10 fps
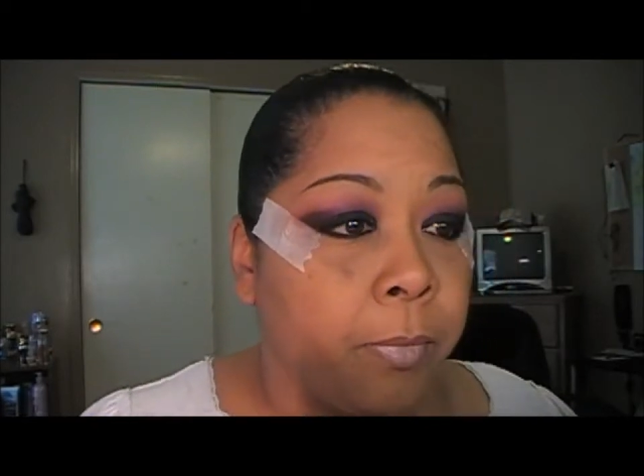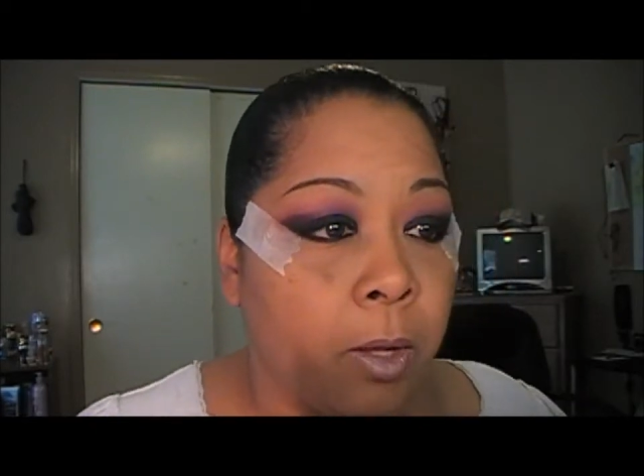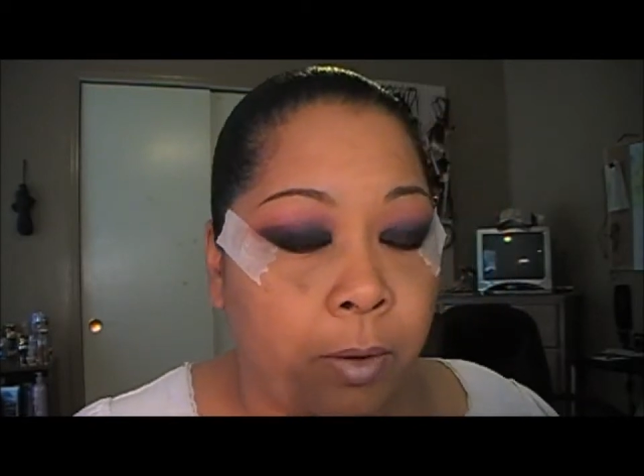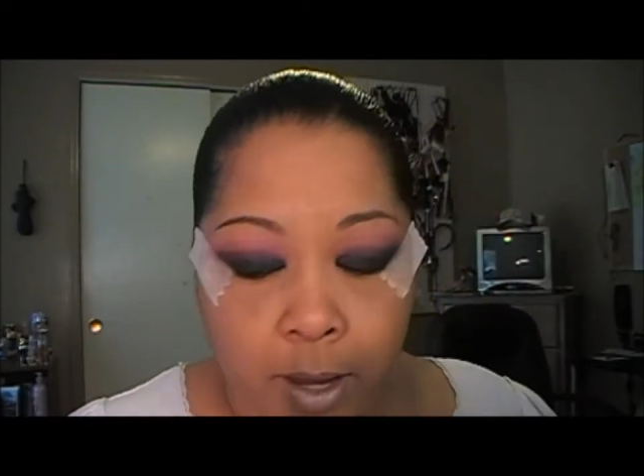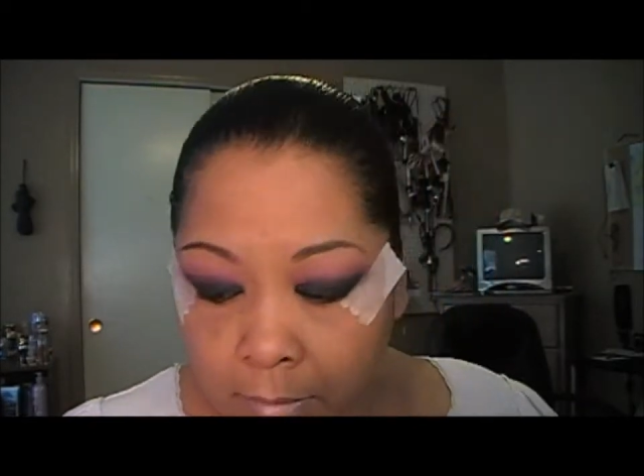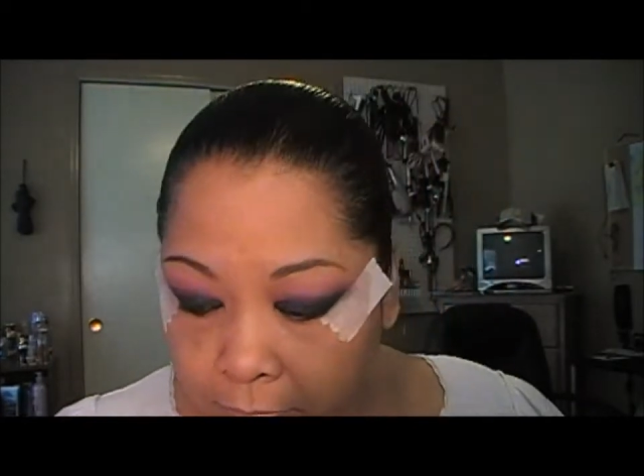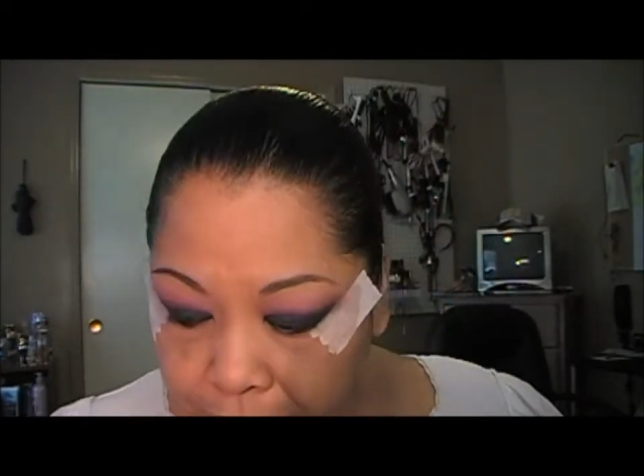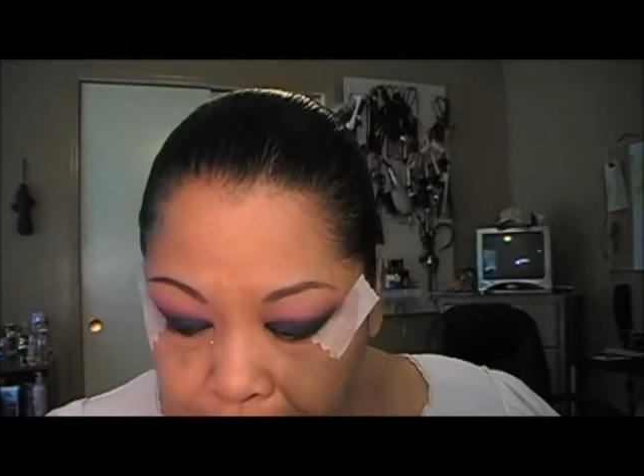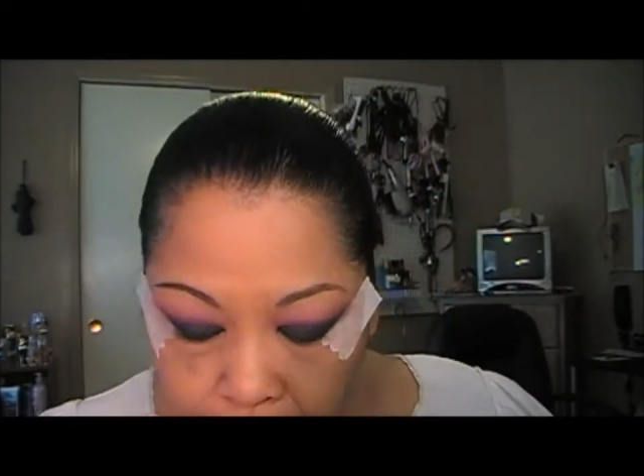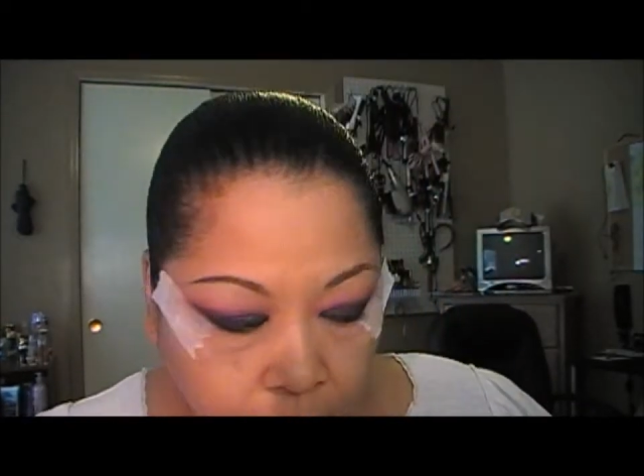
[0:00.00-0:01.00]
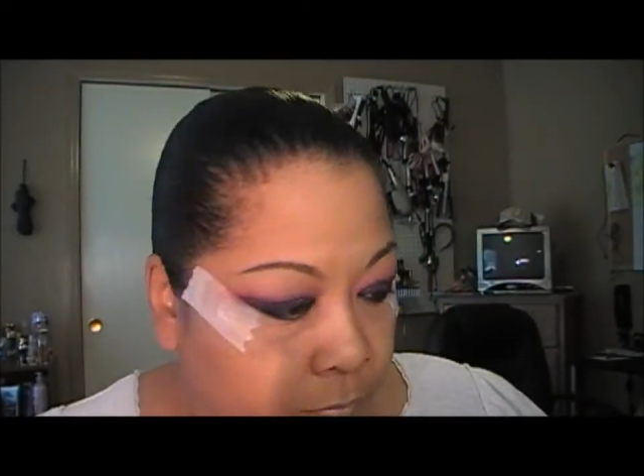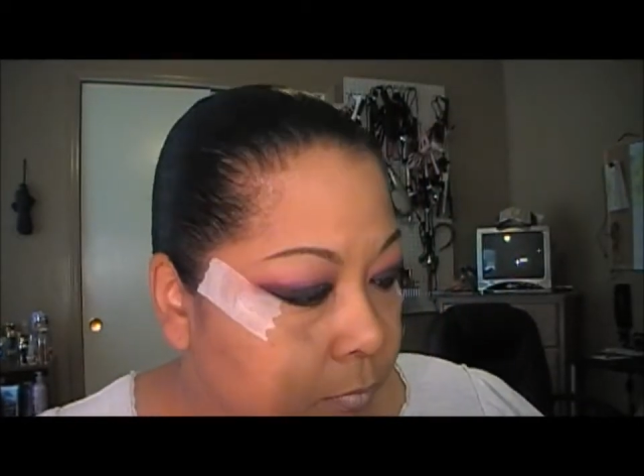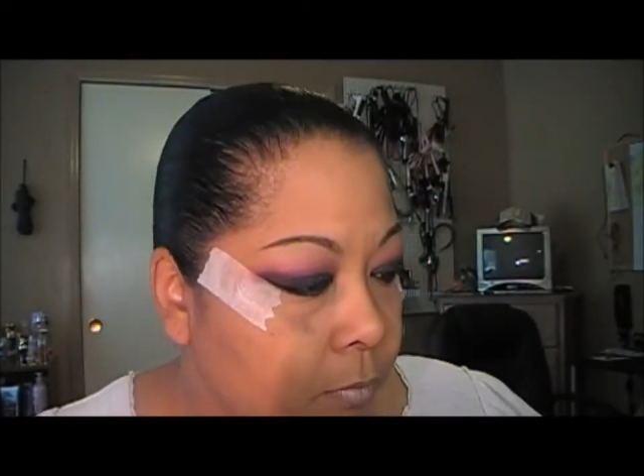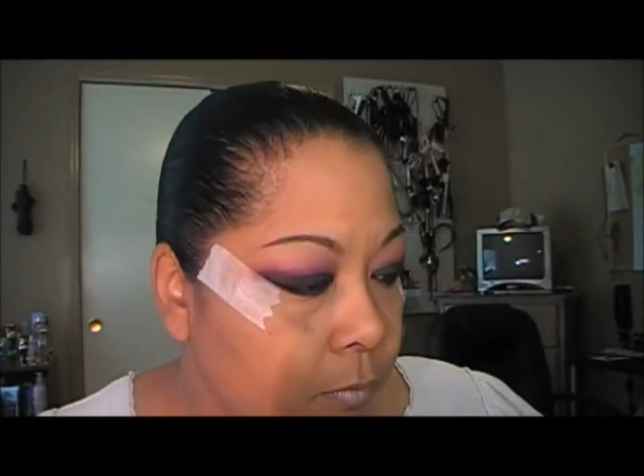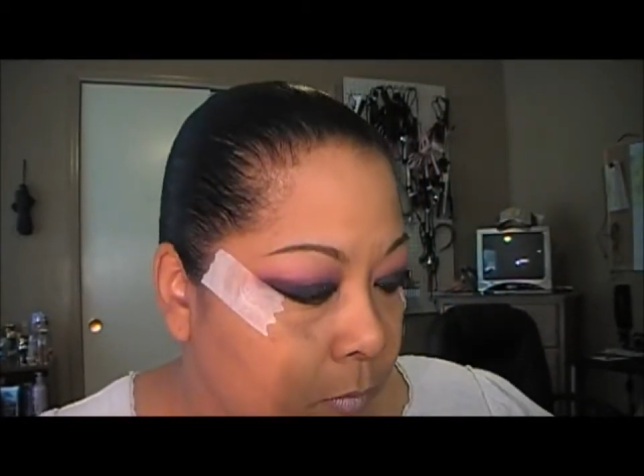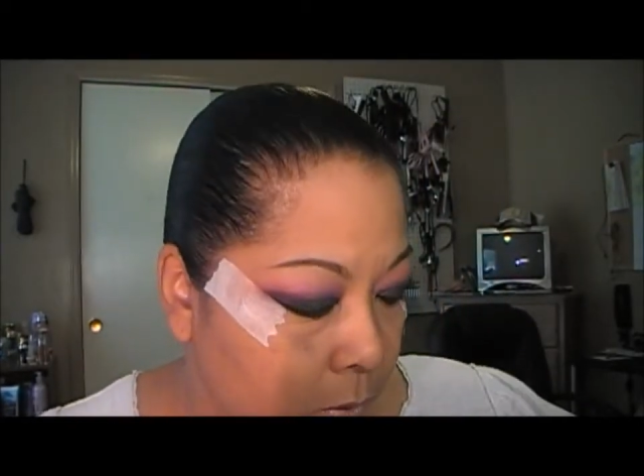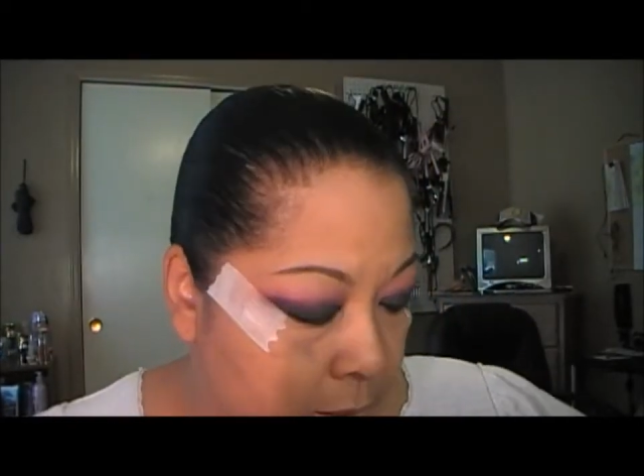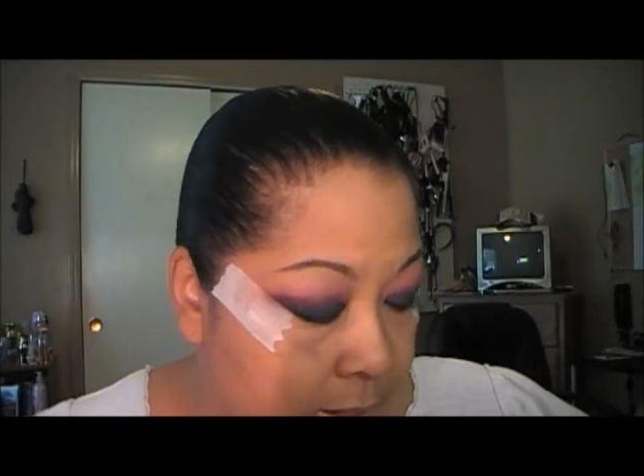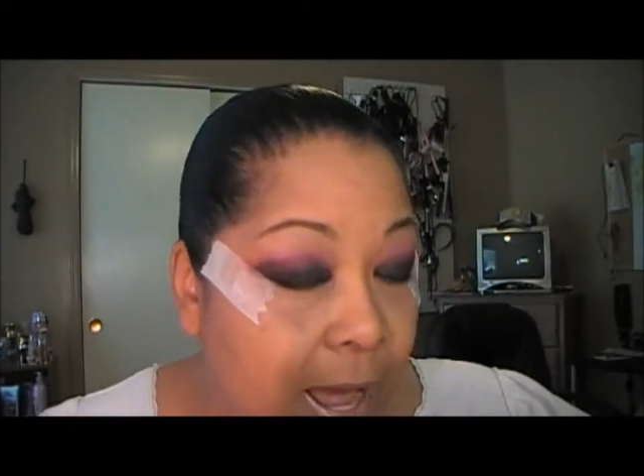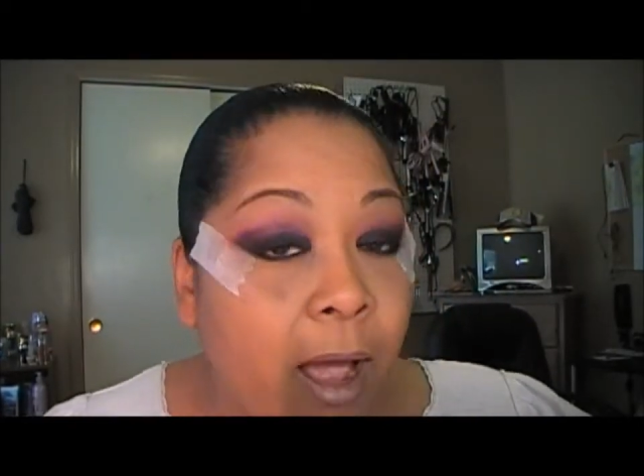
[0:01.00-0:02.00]
Okay.
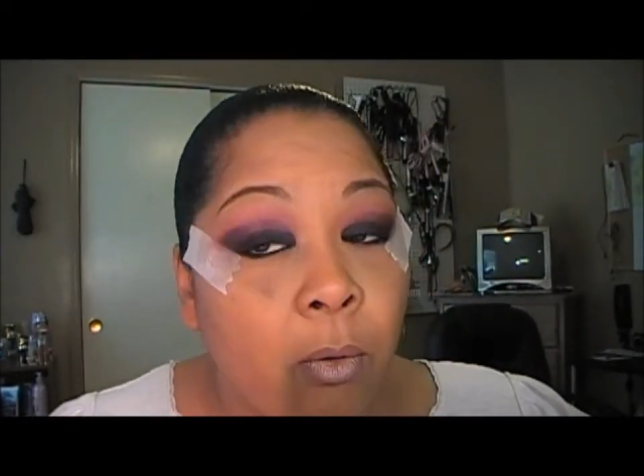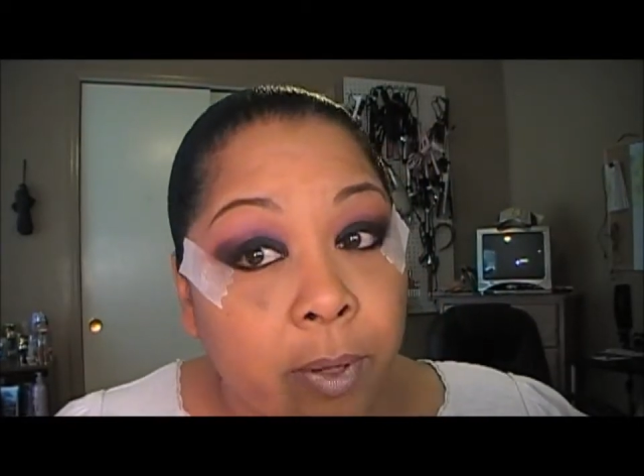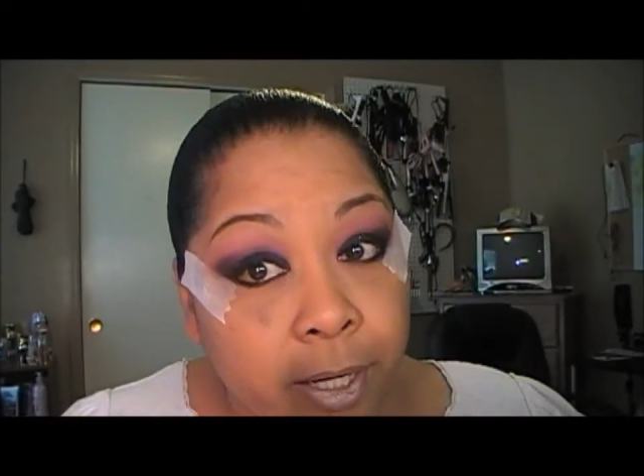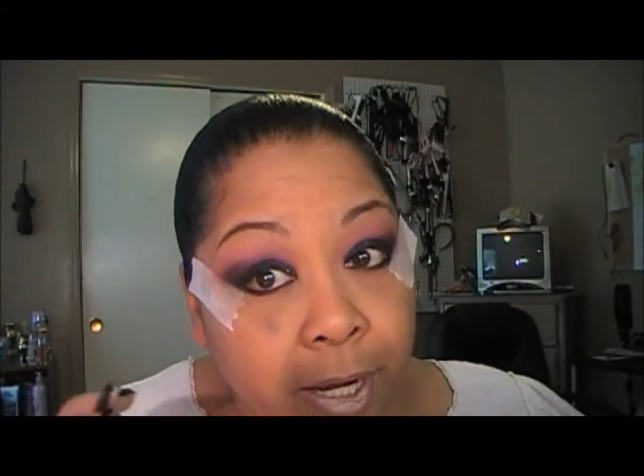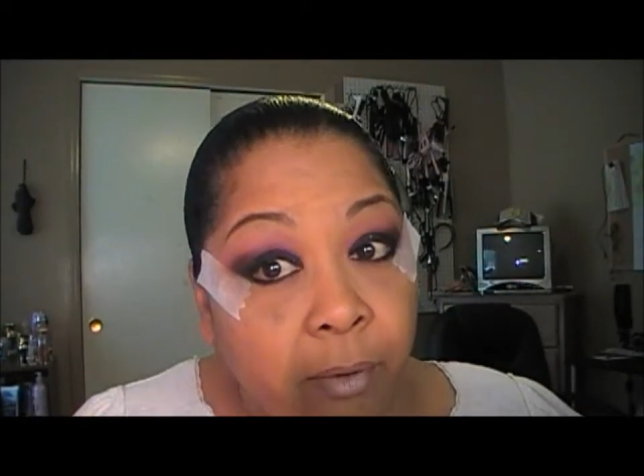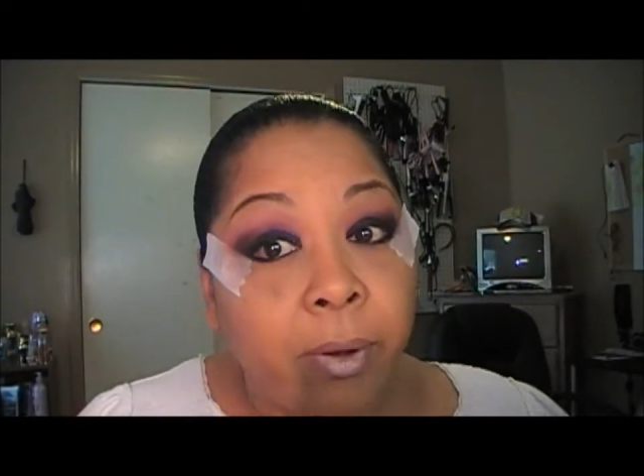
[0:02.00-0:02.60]
Now I'm going to go